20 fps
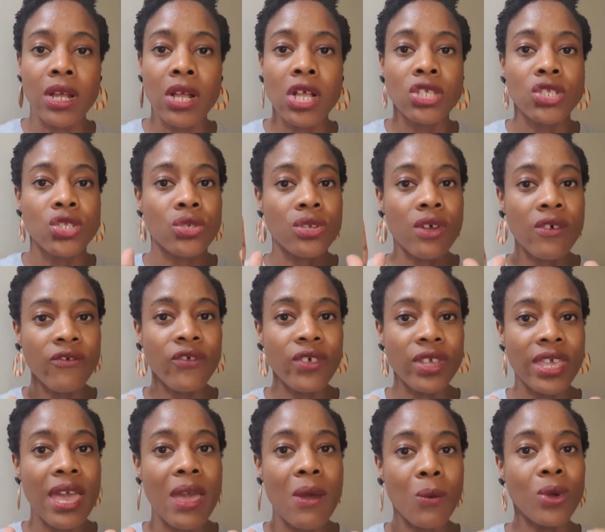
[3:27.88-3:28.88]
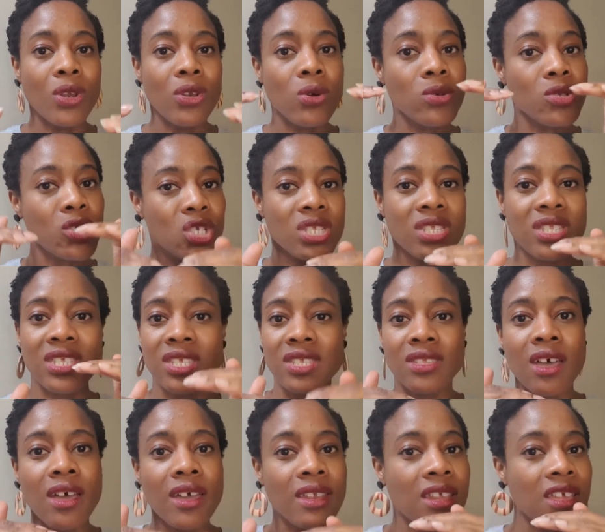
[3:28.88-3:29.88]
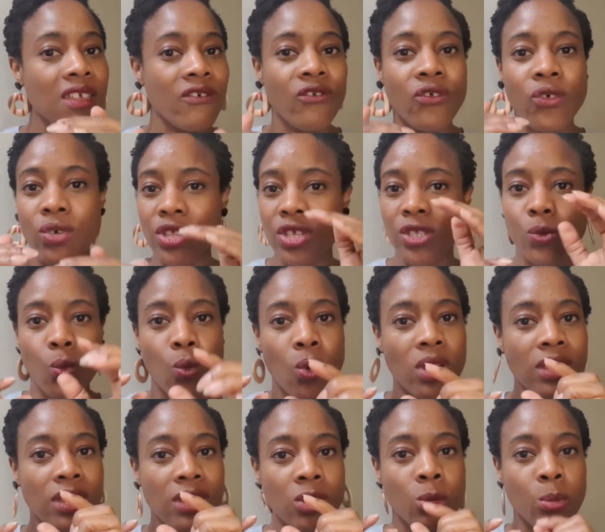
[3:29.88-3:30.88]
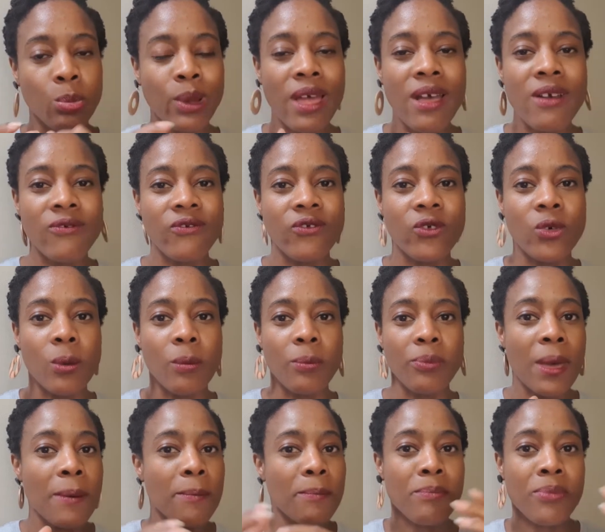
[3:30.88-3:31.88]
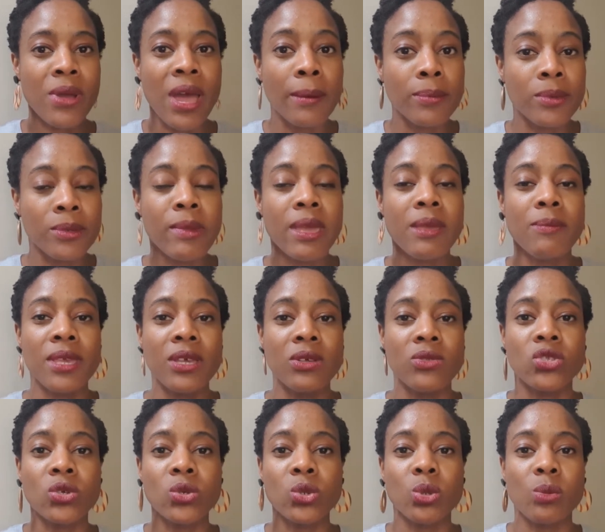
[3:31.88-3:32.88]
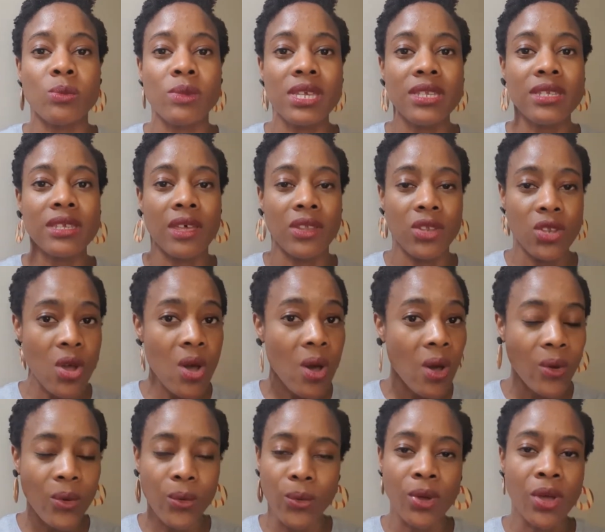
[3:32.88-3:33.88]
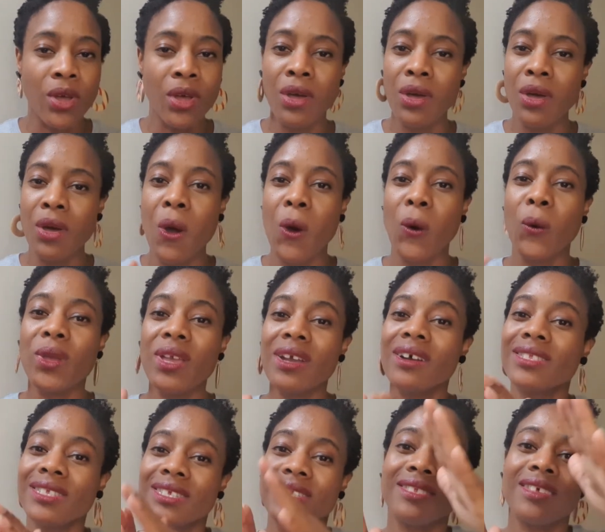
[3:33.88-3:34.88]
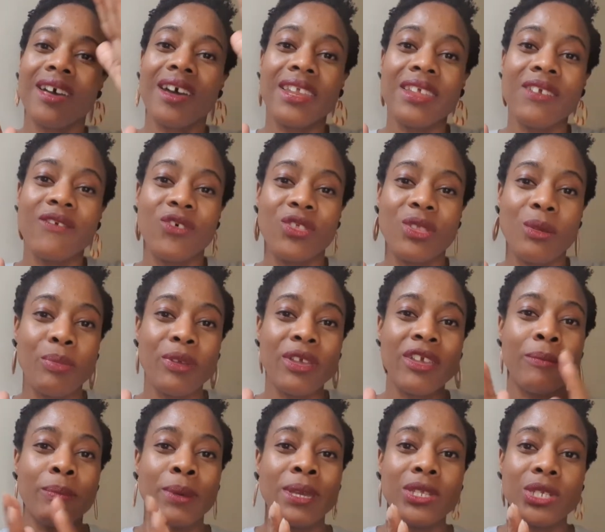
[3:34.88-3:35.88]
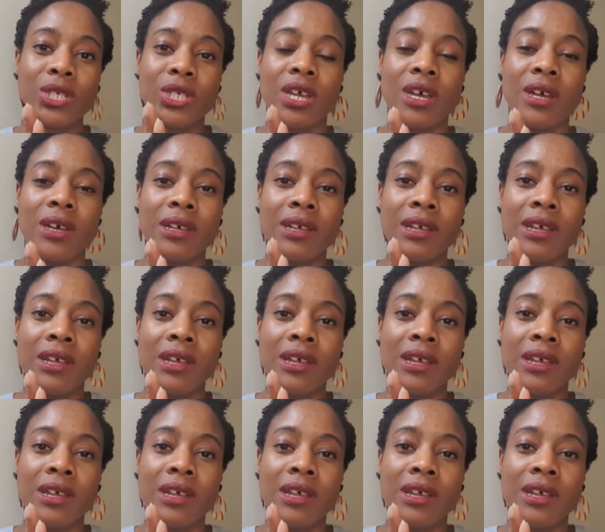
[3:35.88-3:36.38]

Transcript: So don't forget, we're not just designing for this one little platform that perhaps may be on social media. No, we are designing for the bigger picture.